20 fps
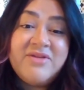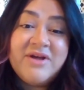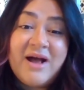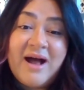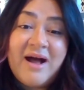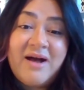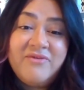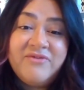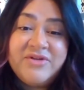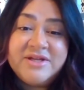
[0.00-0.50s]
the
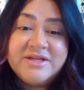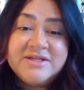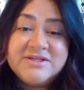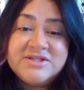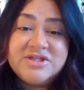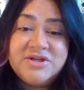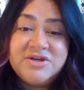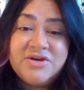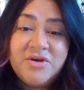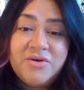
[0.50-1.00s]

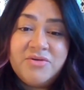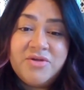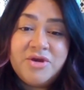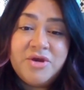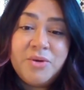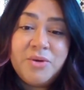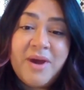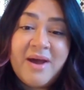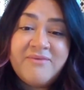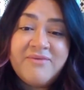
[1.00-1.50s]
confidence to know that
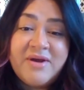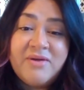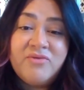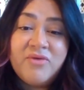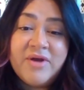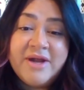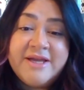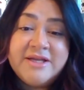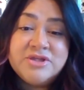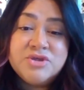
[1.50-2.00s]
you have a
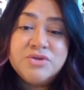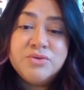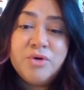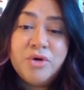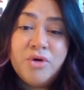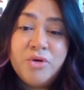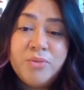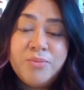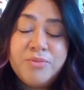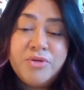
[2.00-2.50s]
right to
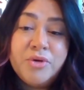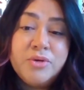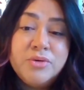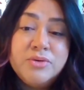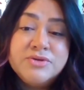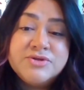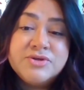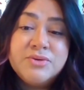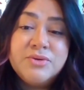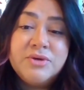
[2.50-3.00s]
hope
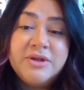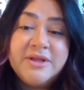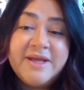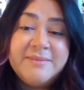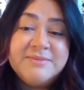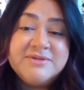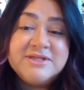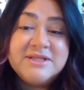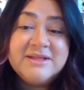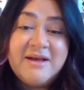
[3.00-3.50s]
those who
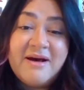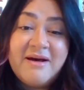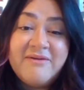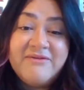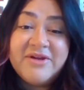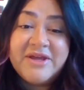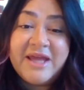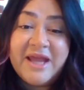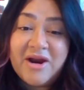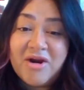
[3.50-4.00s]
claim to love
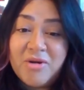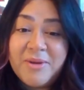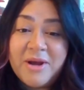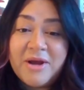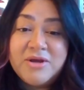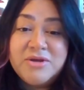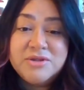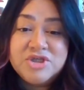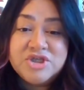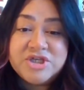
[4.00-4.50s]
and care
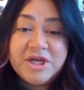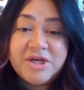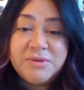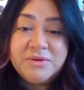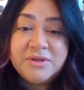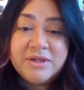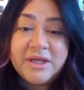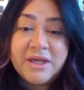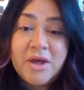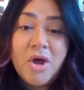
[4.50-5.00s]
about you
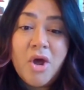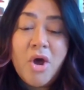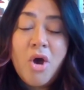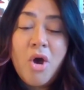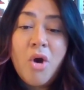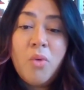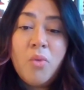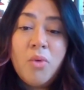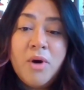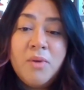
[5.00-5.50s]
genuinely
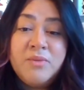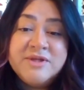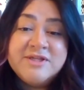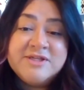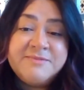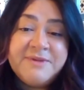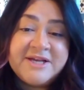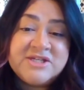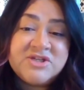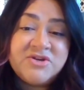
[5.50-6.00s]
want
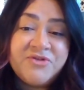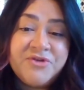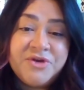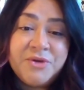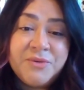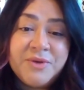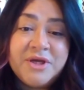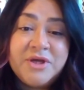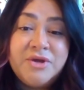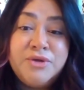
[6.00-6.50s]
what's best for
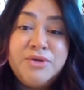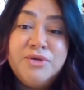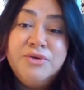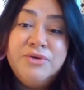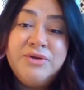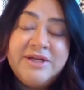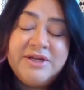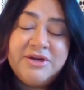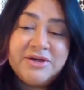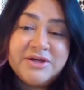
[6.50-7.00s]
you,
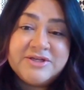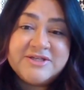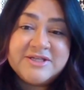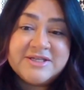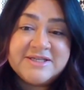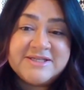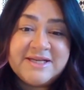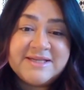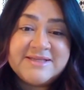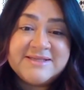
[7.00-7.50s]
including your
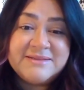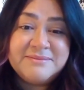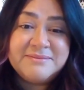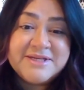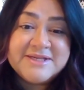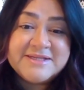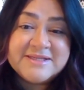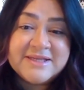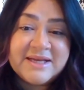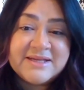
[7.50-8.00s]
success in
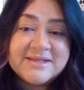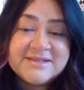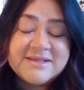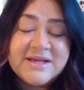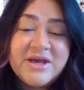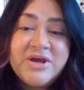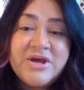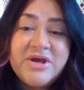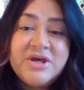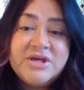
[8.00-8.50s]
business.
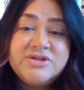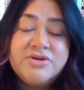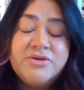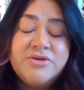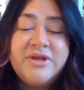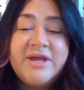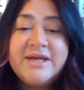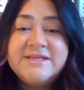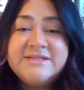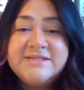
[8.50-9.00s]
So
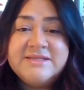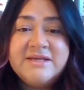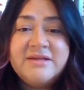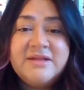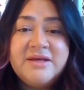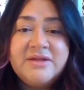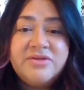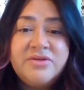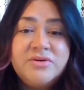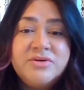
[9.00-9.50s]
the idea
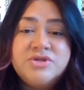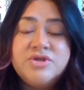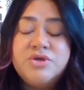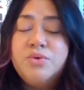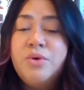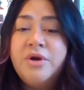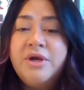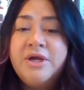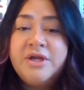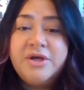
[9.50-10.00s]
that those
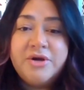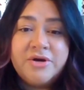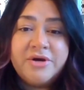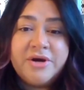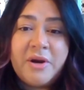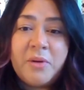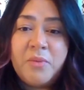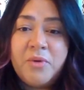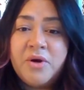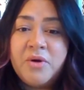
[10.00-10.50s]
who are in your
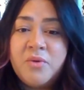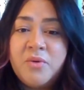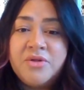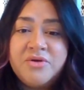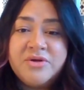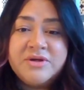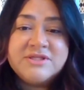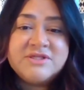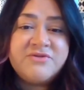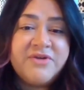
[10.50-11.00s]
network,
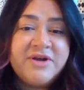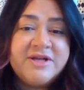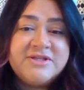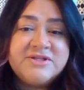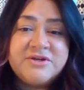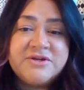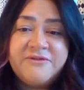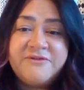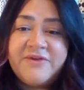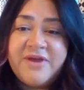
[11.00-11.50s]
whether it's
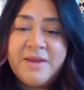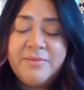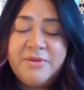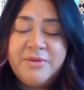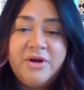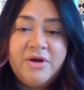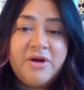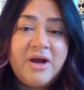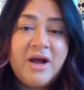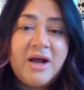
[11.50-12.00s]
friends or
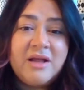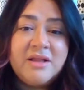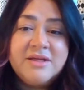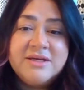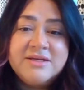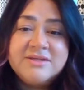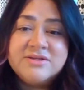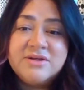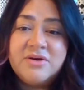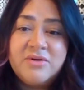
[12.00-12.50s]
family or
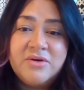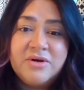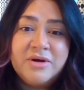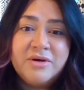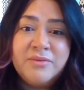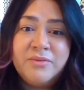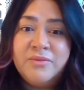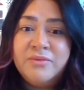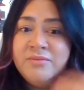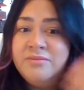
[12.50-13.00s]
colleagues
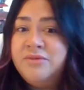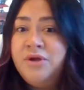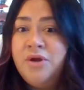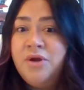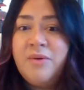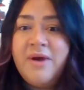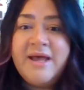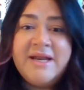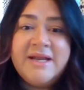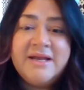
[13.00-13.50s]
or you
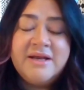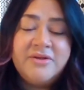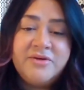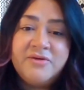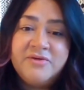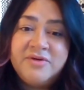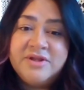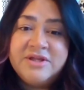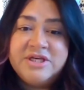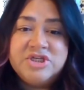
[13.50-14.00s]
know any other
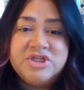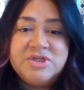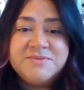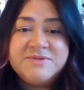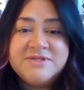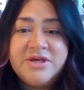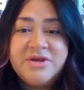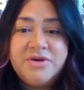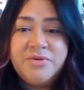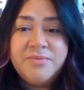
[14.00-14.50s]

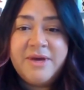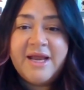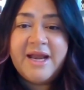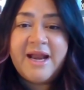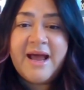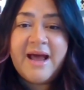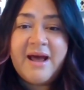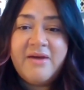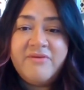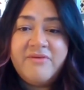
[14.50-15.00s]
relationships that you might
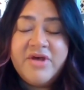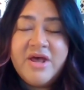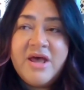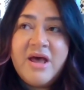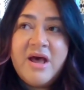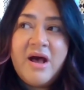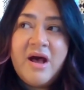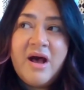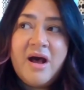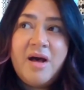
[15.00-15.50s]
have,
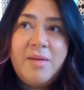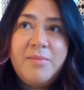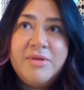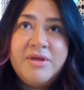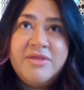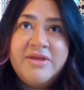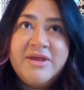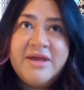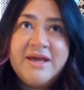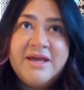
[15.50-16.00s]
um,
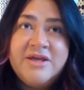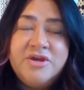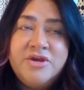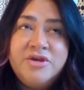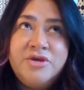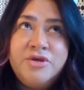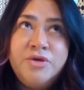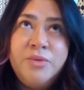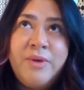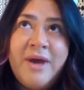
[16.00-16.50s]
the
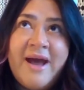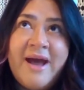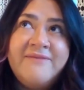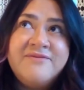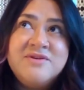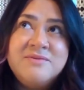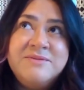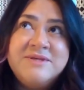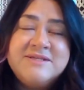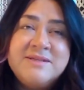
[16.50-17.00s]
you have
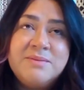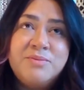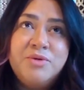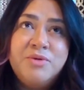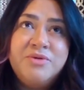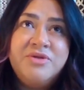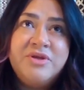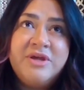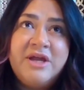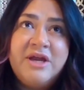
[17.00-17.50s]
to be someone
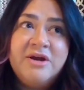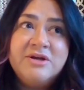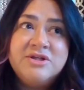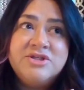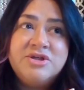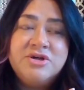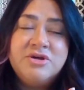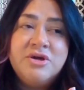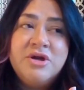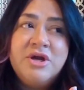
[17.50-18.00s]
with a
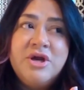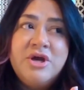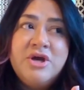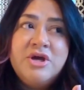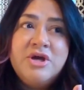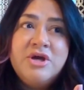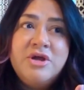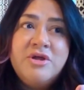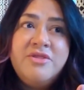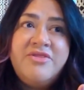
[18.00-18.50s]
character
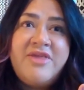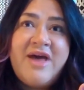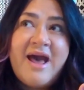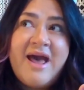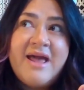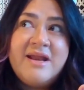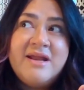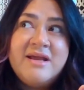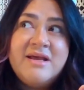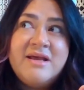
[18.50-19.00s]

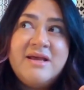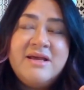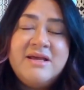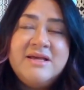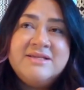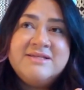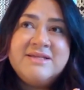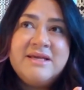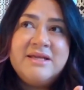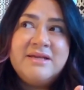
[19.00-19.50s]
that
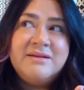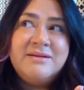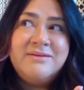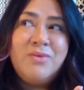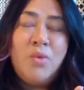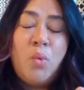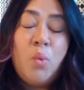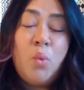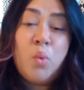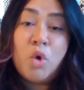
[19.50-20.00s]
isn't
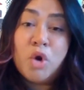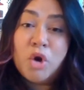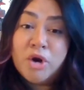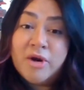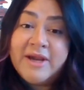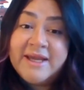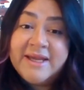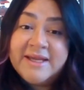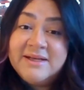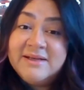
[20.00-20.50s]

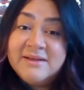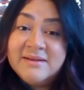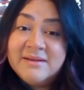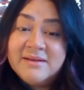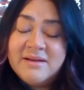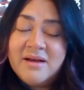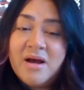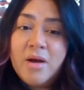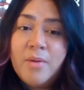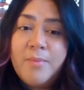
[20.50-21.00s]
worried
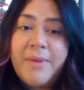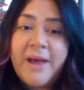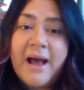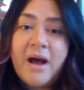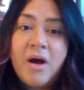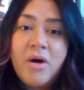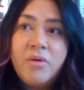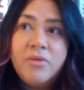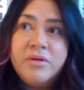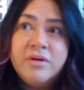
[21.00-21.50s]

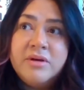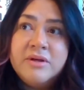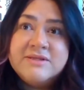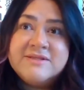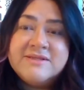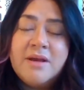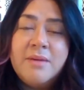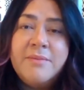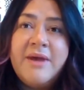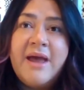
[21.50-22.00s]
about
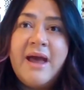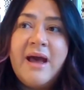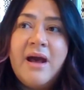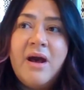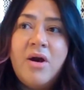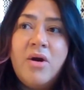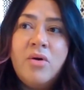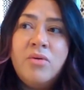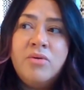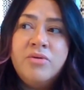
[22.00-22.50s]

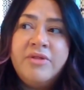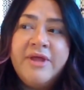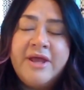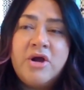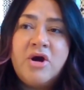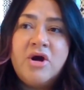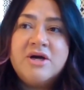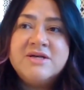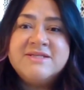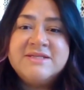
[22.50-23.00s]
somehow like
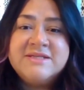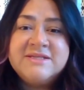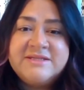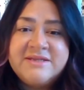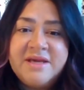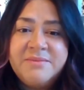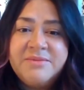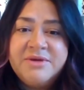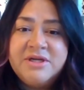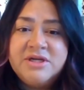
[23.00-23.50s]
causing
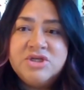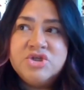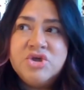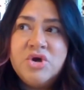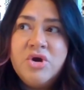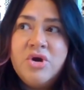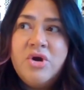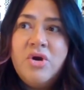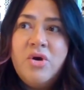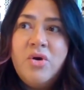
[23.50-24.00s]
damage
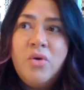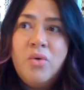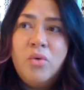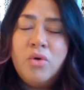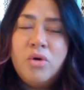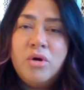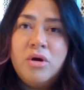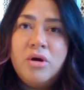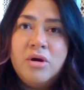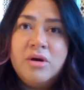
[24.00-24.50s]

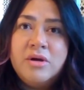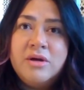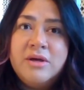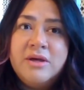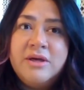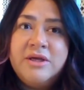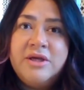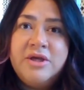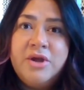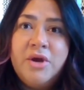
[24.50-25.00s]
or
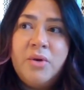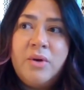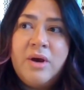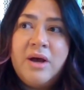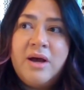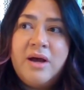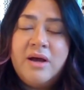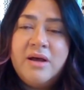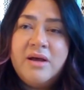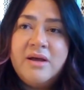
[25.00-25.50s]
you know
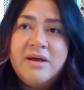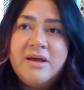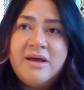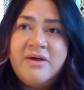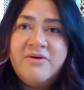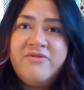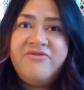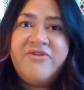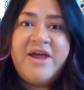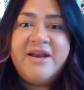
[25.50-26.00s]
uh,
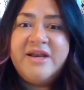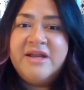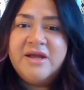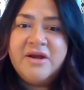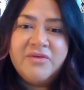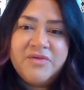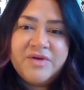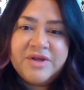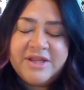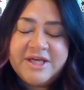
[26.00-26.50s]
offending
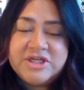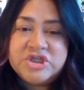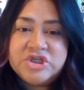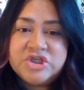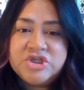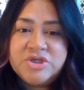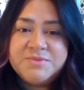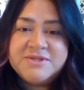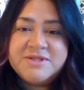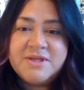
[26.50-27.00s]
a
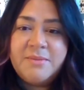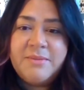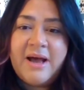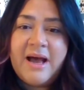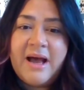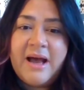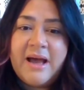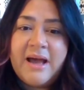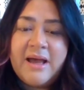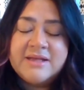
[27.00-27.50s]
relationship
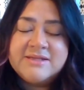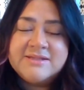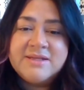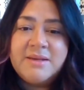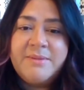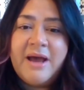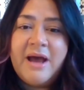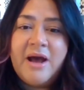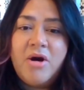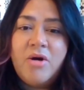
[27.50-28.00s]
somehow
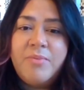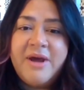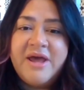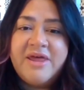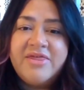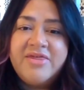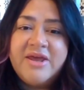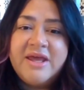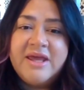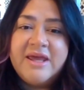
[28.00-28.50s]
somehow by
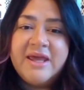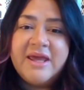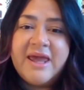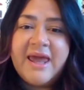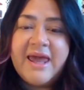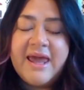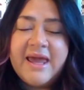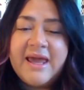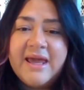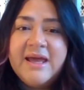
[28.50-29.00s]
thinking,
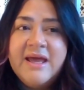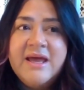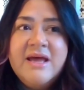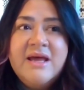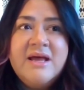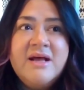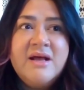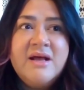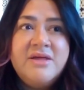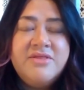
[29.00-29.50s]
hey,
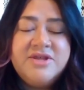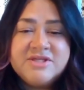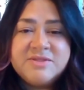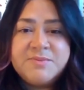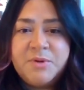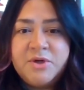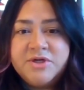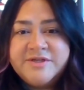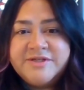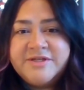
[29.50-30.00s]
this
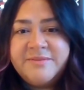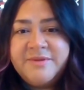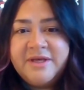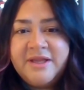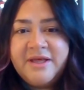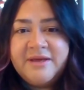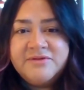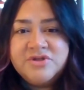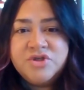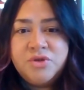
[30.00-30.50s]
person in my
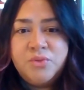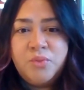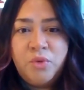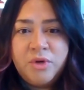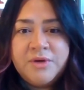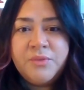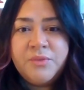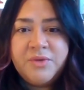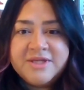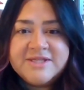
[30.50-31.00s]
life should
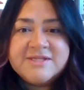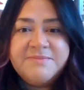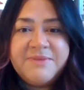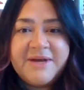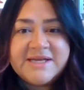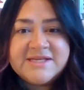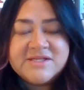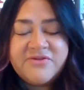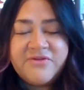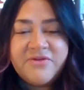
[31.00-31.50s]
want what's
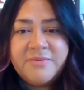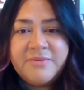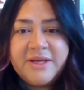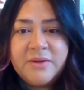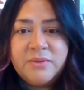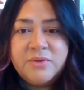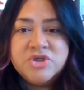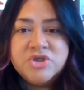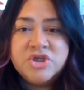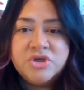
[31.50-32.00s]
best for
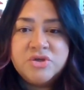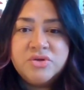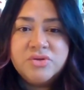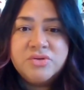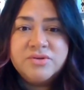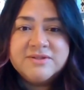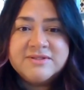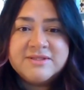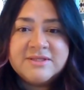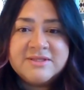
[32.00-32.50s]
me, which
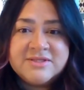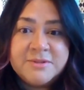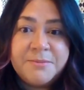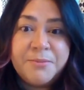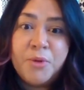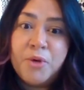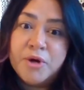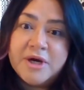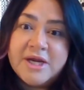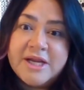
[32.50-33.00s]
includes
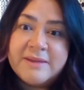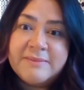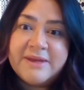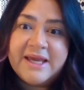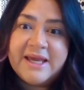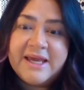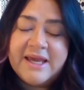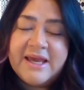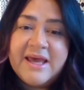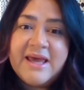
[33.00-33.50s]
supporting
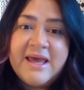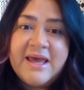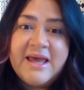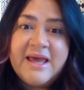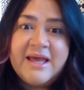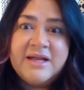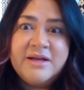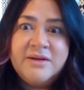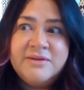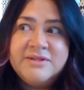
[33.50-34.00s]
me
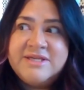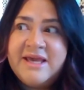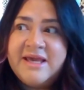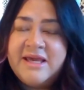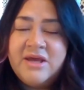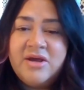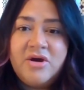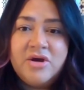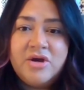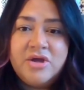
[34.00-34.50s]
in
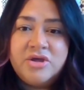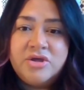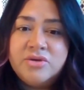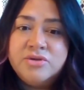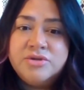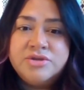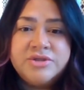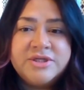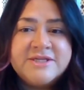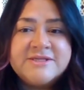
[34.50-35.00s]
taking on a
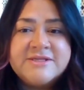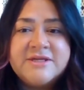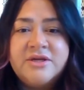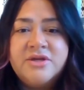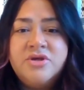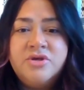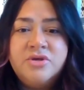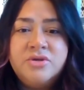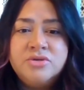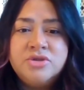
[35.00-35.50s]
huge risk and
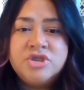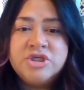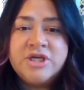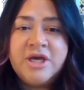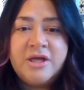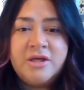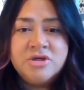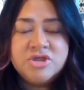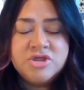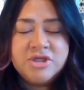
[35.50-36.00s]
a huge
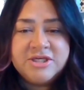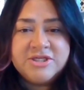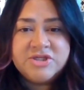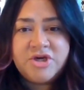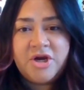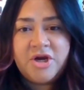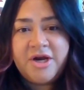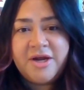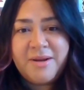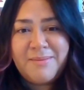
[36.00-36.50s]
challenge like
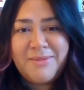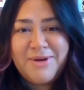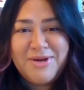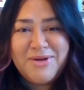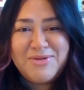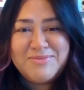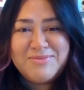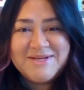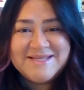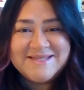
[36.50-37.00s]
starting up my
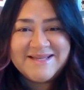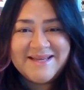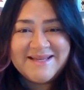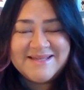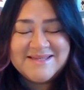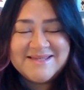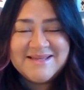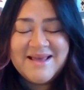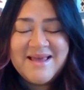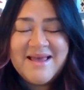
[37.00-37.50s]
own
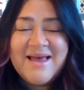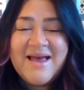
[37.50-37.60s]
business.